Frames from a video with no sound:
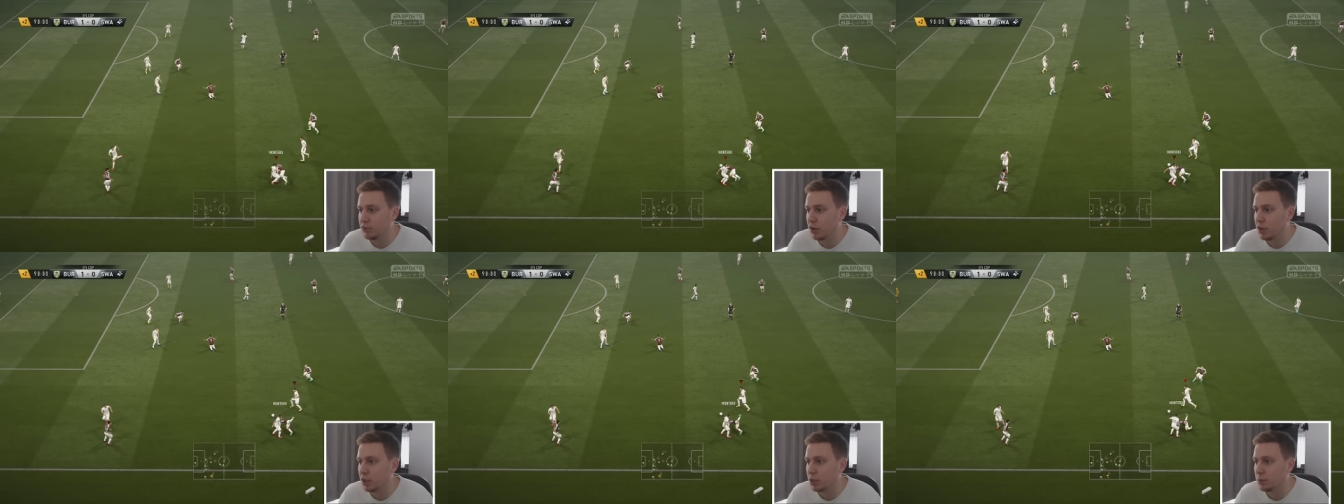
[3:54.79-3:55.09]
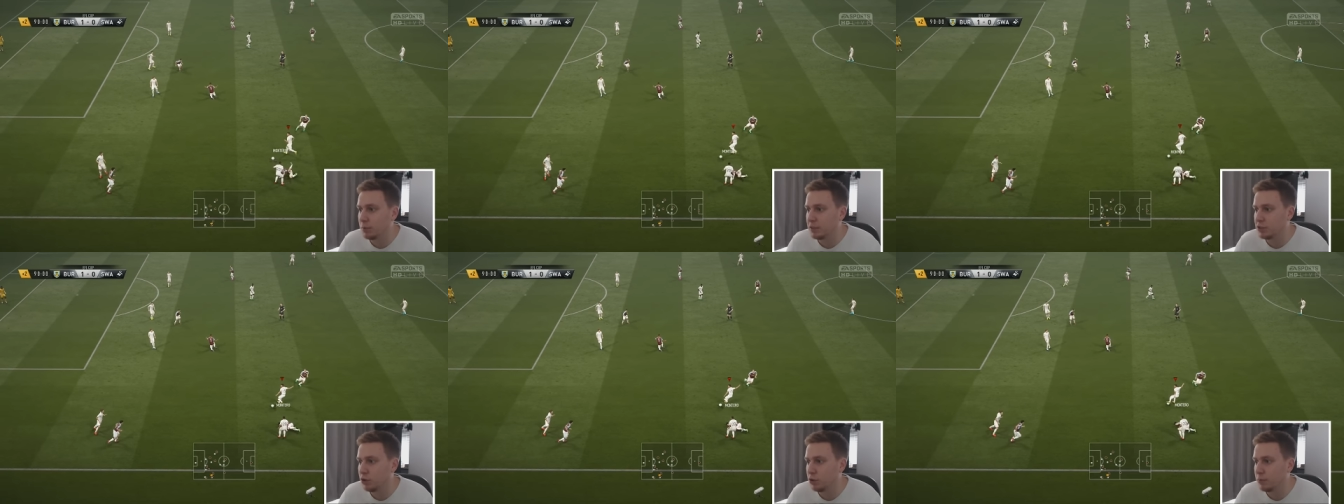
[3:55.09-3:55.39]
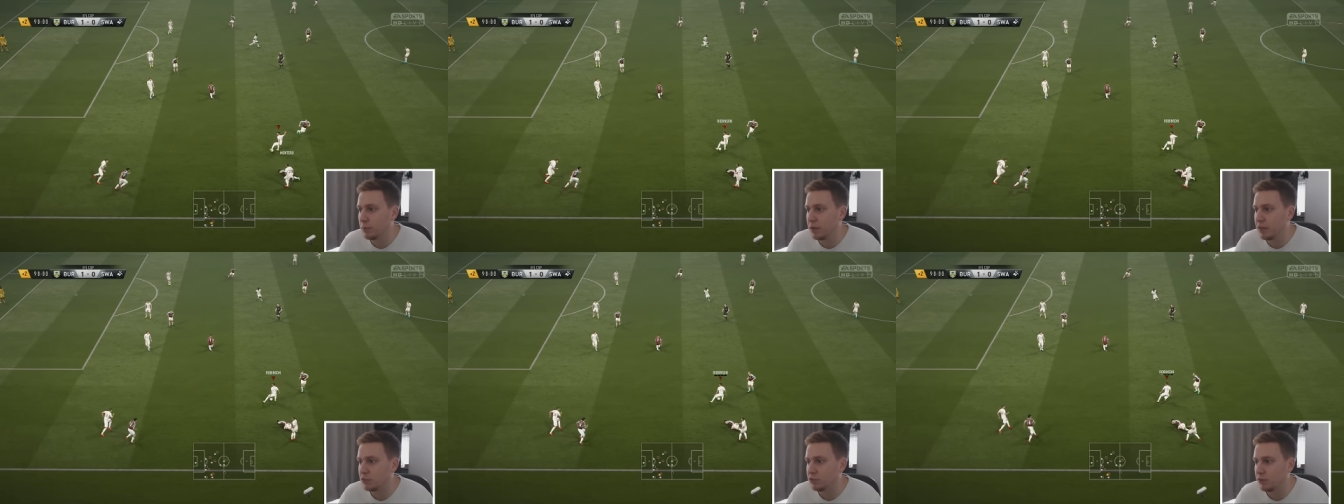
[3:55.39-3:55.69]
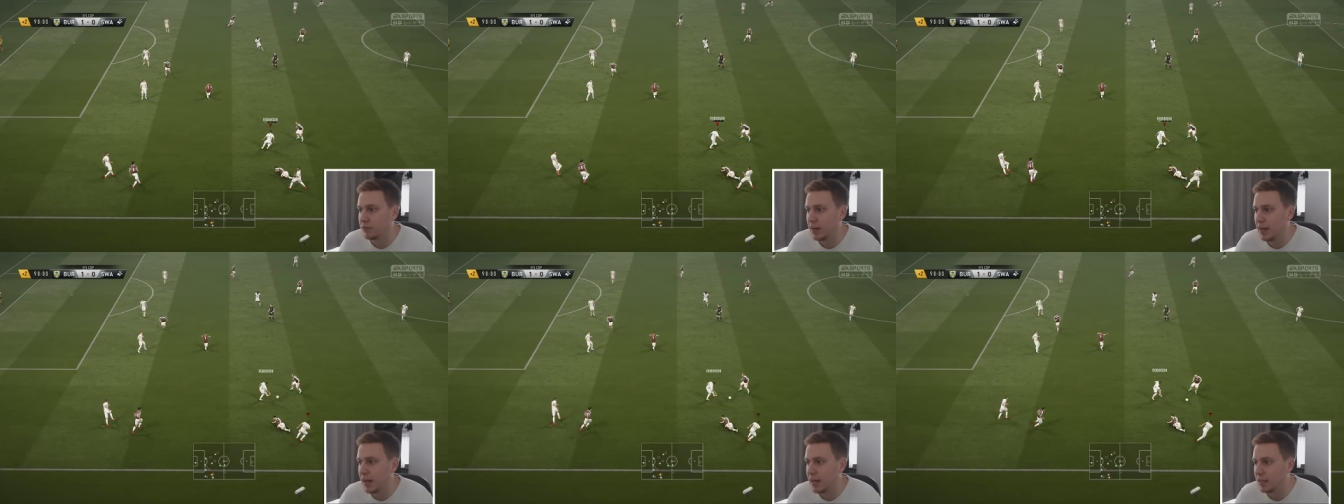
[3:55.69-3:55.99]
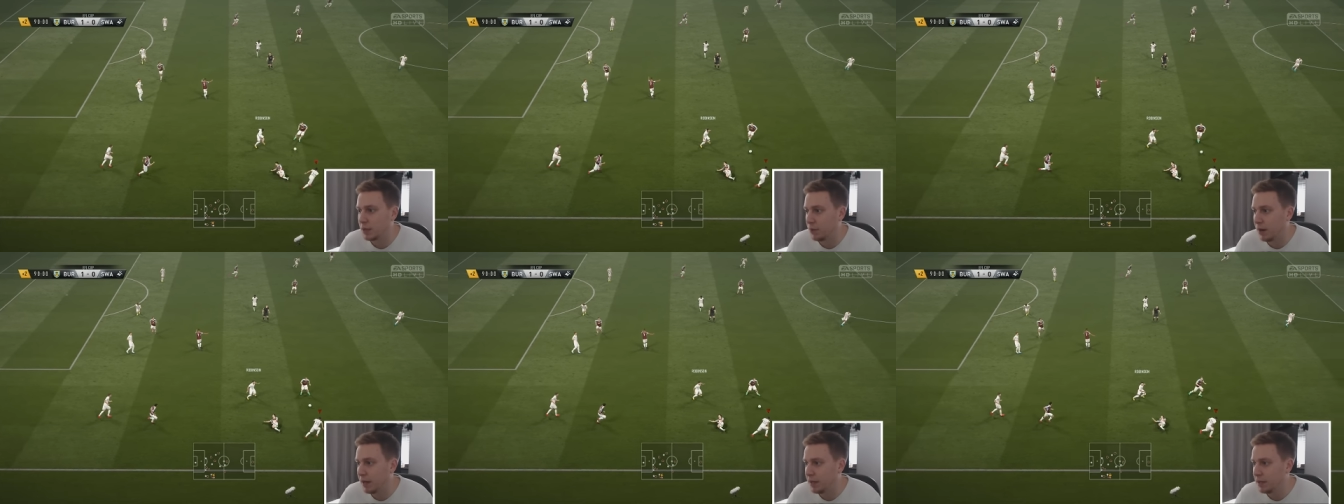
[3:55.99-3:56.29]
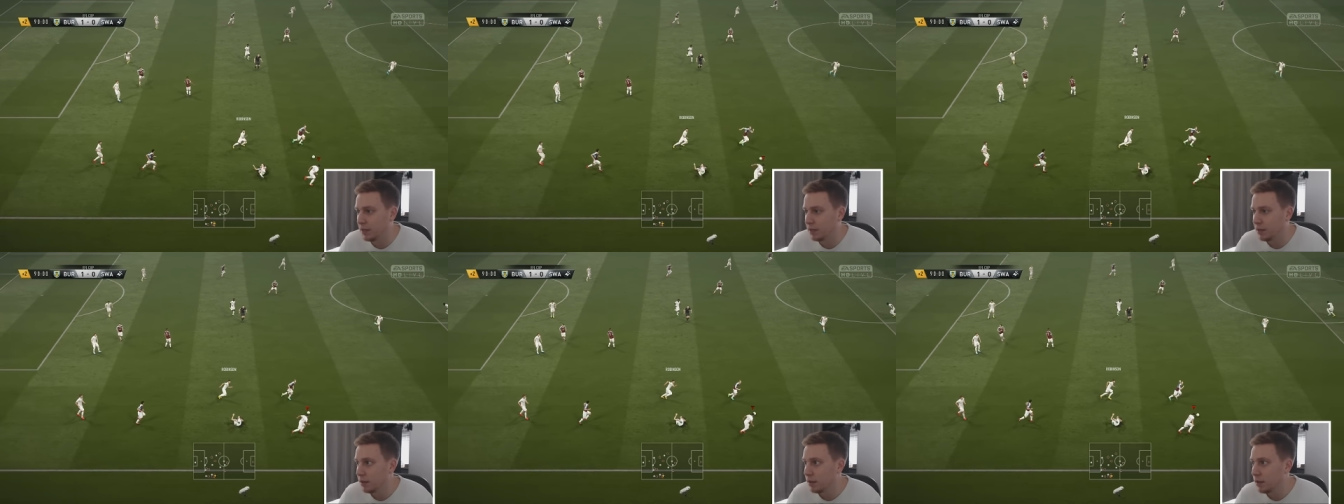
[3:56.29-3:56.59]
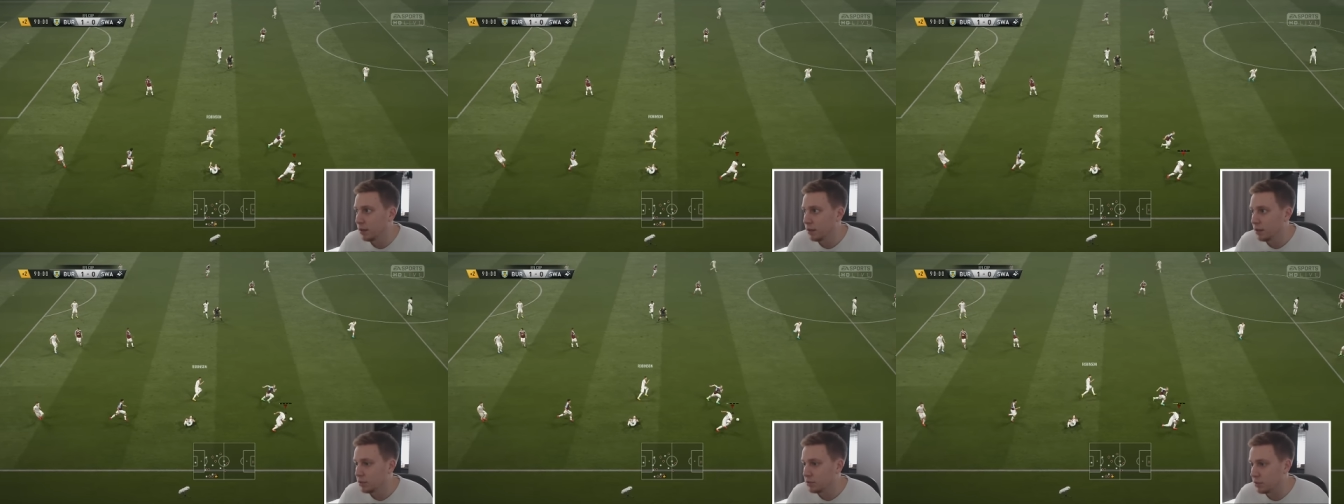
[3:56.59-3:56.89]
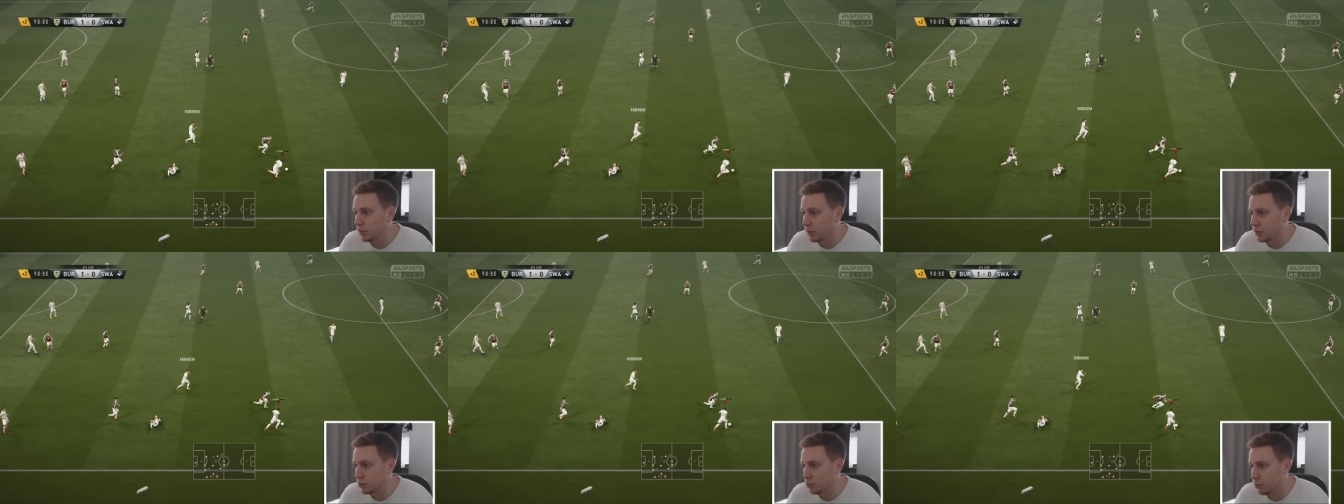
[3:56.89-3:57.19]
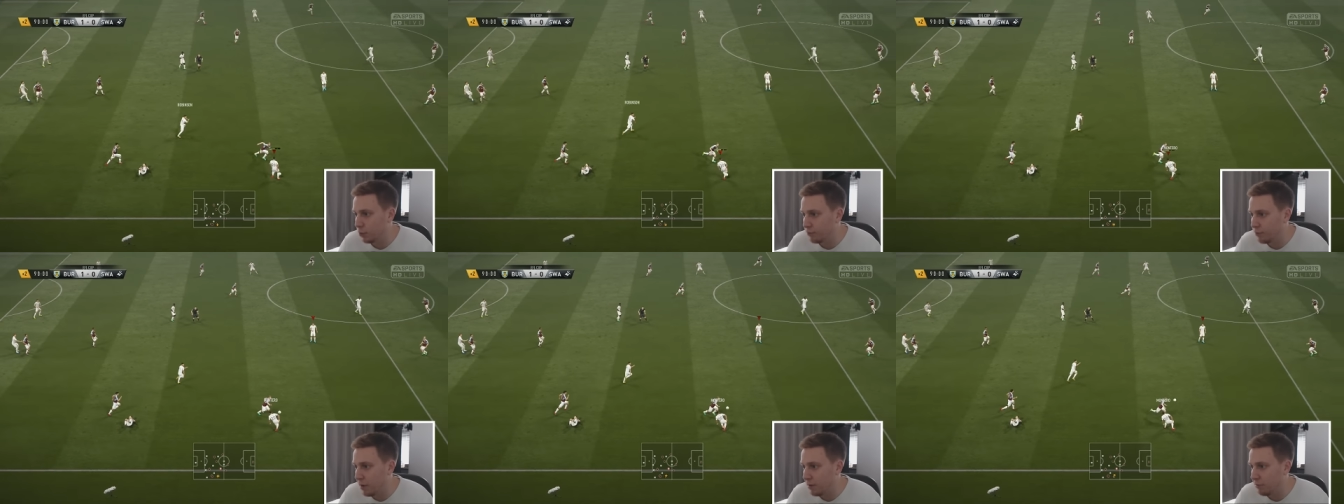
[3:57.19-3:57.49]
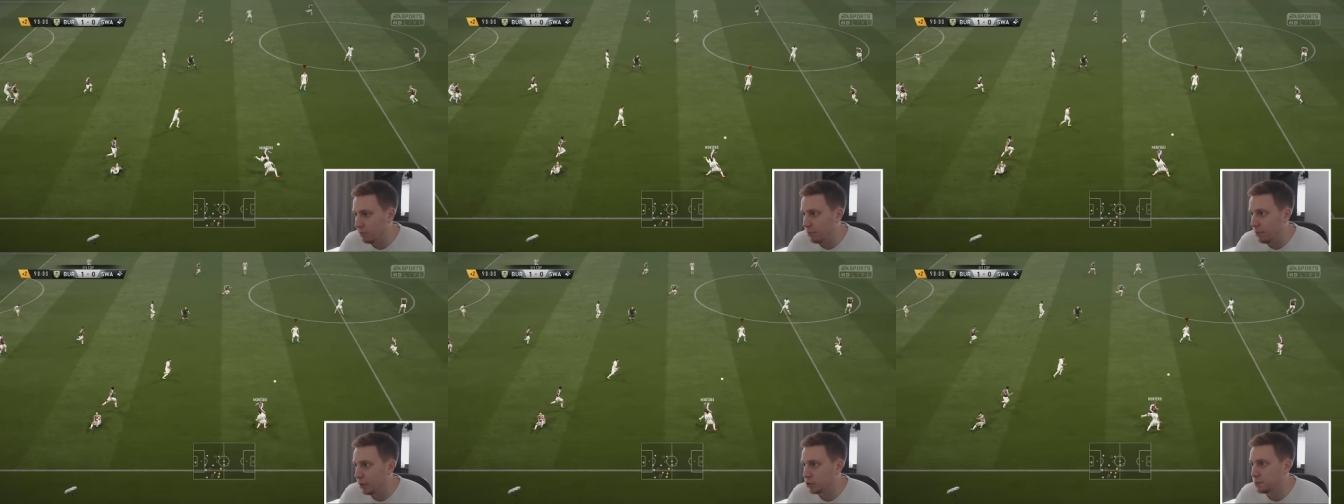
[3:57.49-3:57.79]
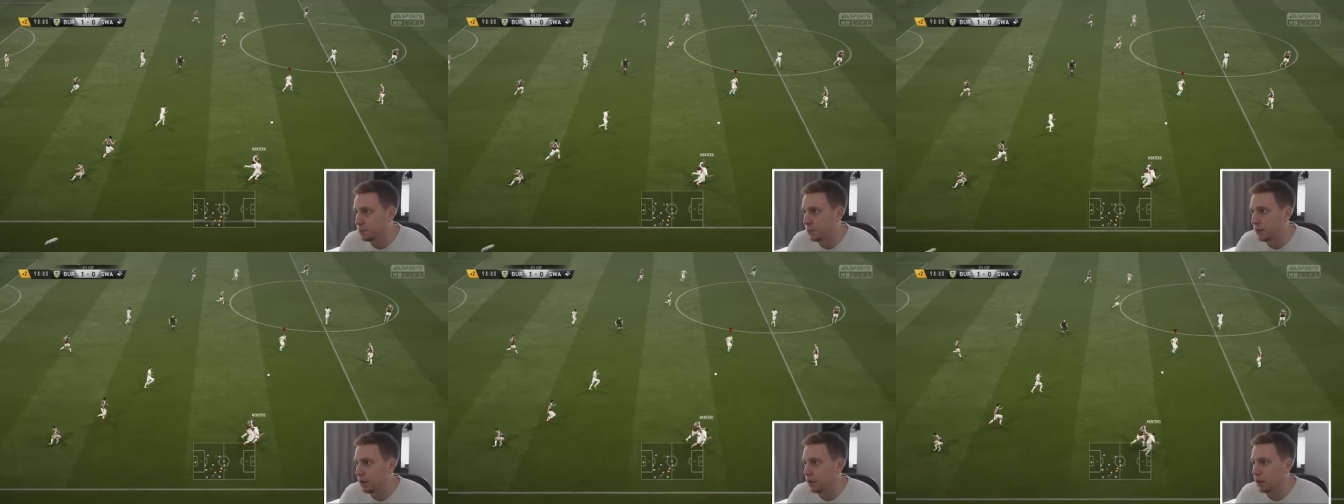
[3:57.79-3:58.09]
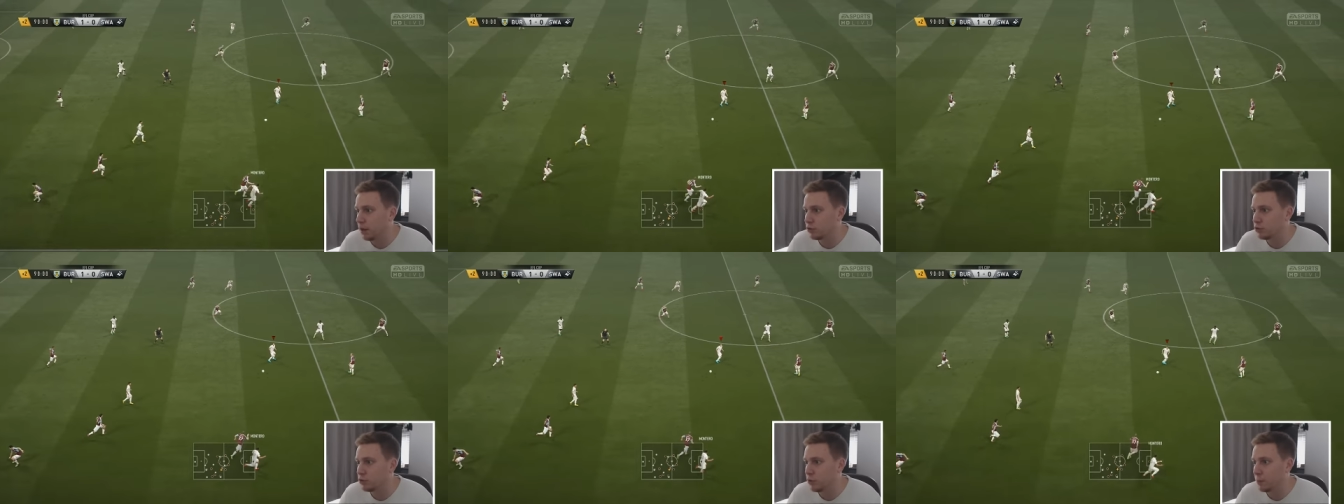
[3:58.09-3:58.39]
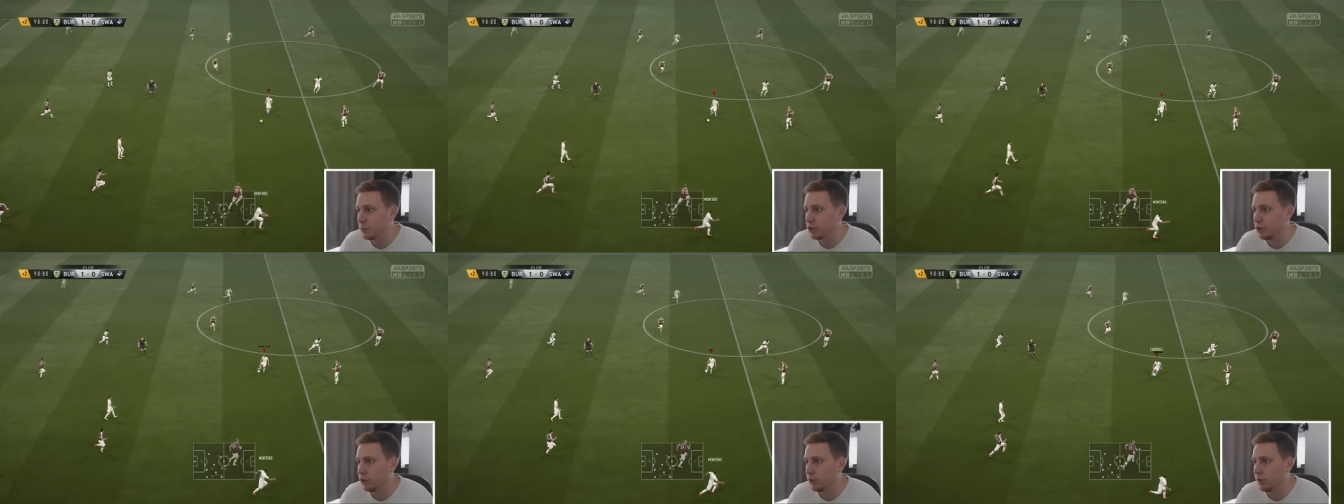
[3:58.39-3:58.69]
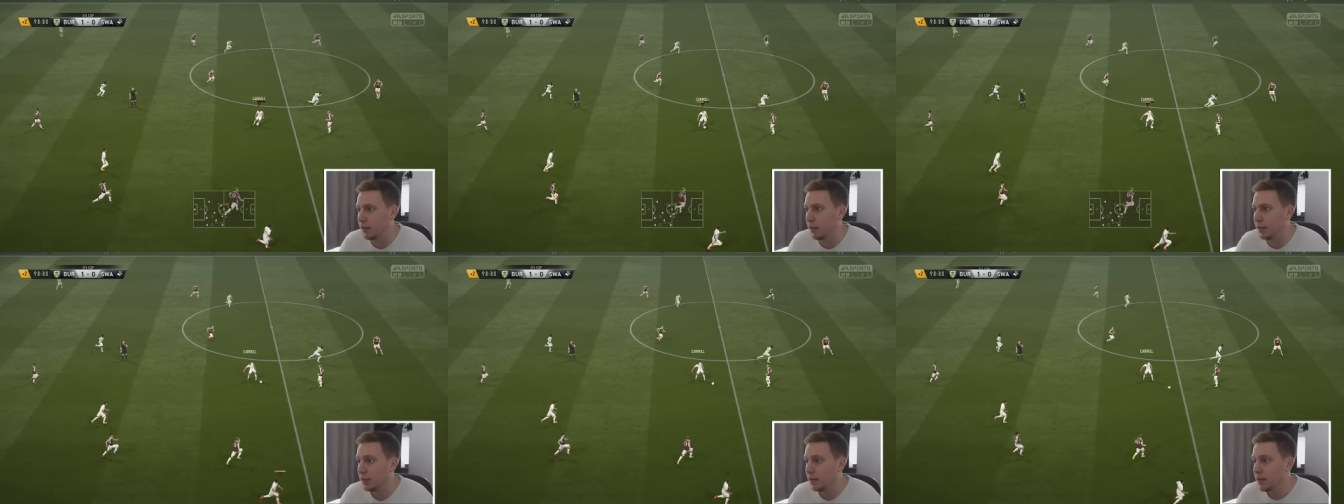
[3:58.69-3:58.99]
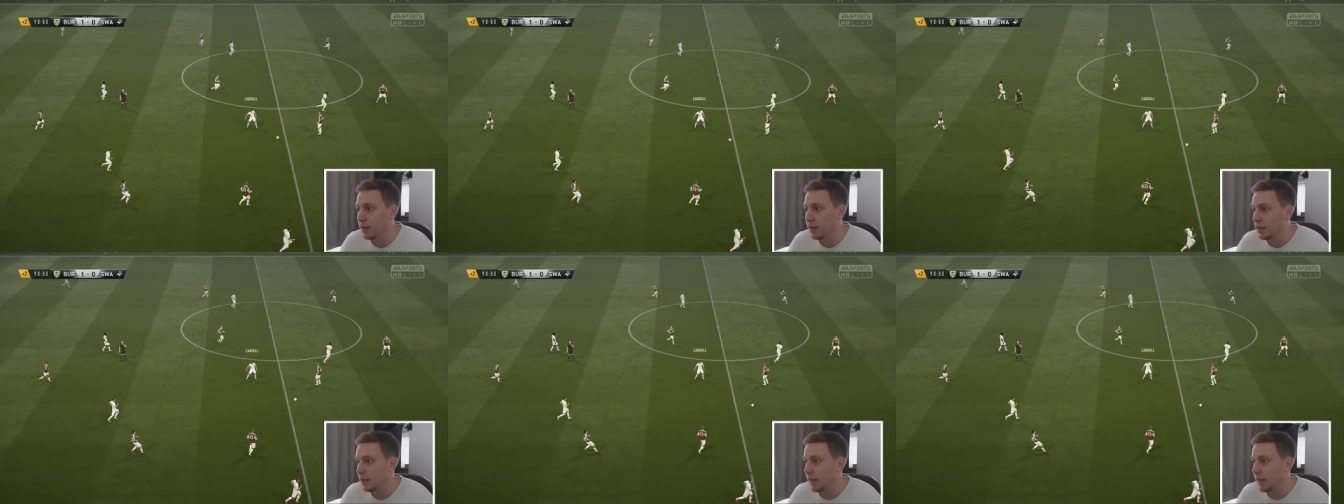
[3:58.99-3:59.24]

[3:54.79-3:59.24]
There's only going to be two minutes of it anyway, so this will very much be our last opportunity.